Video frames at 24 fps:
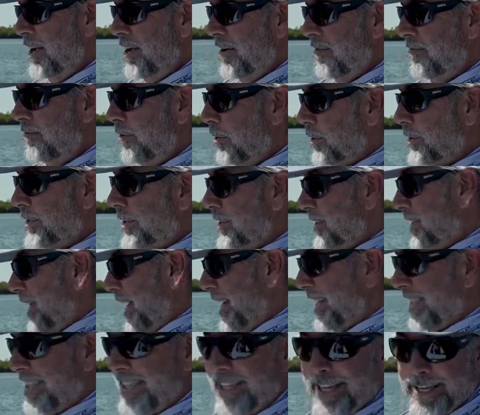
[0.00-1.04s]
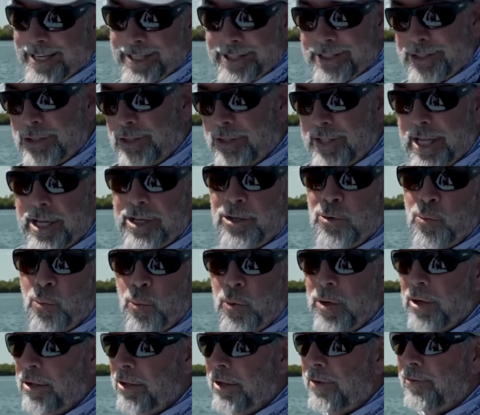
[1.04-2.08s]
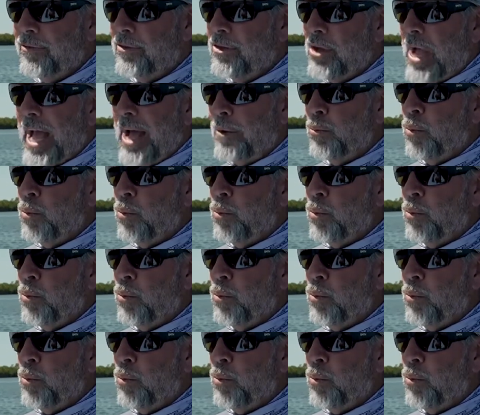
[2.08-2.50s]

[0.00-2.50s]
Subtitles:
versus like this that you will if you had